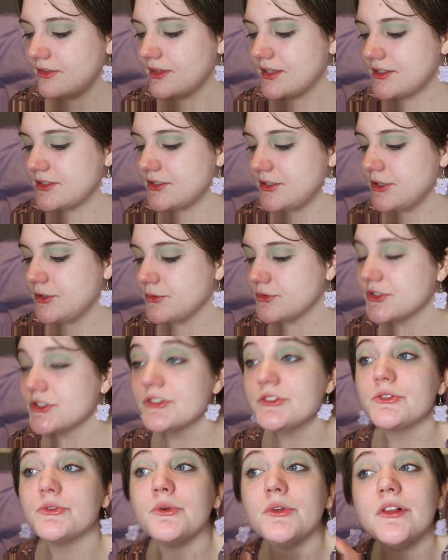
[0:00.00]
This new
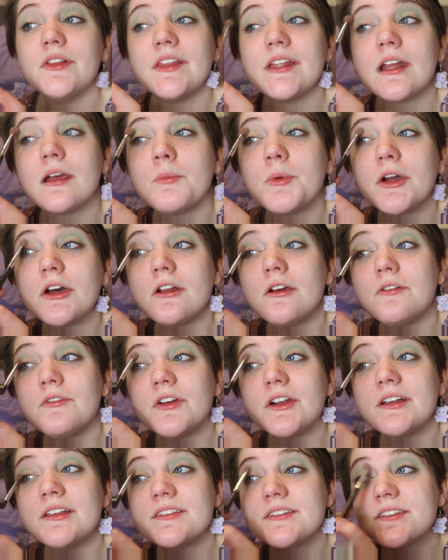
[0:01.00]
stool that I brought
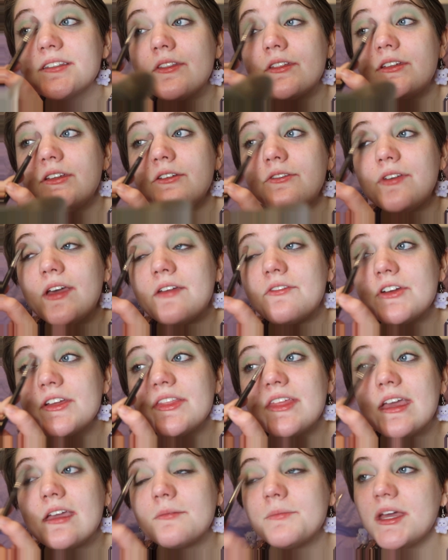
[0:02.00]
over is the new favorite
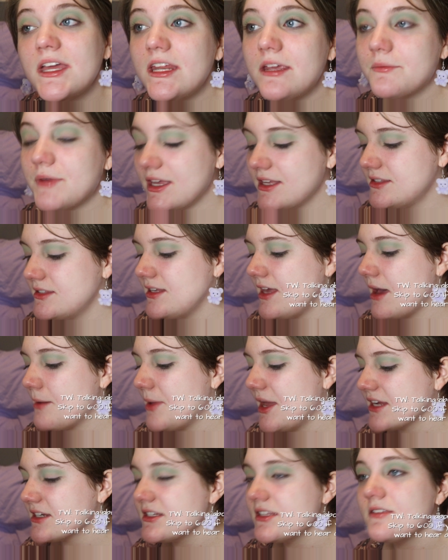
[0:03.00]
thing. But anyways, yeah,
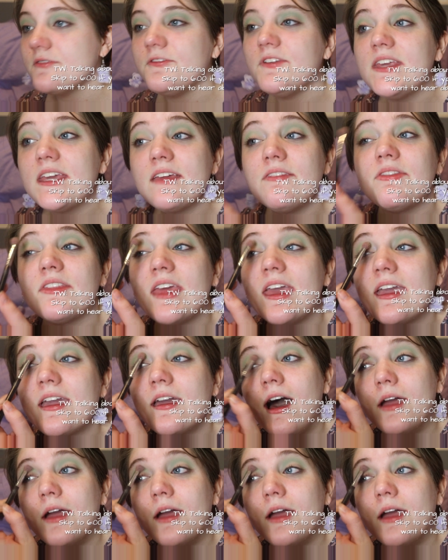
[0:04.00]
back to the vegan thing.